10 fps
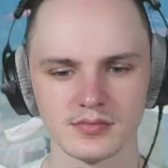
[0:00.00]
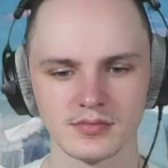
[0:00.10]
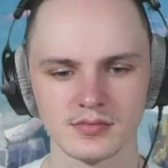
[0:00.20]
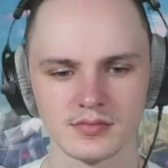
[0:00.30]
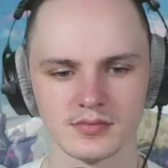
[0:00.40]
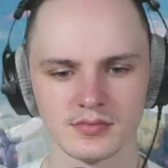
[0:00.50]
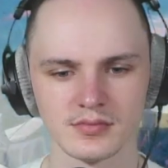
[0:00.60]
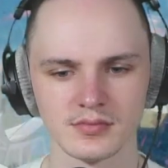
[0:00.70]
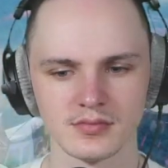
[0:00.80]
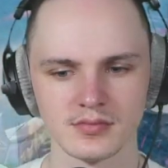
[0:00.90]

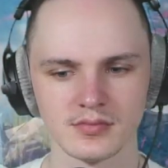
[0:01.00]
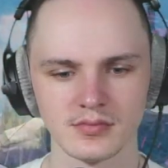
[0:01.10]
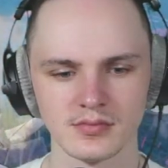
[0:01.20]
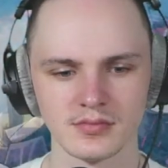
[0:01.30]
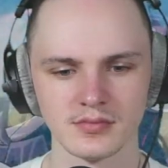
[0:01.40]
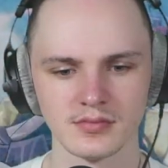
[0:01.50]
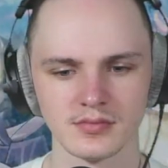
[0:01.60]
[no speech]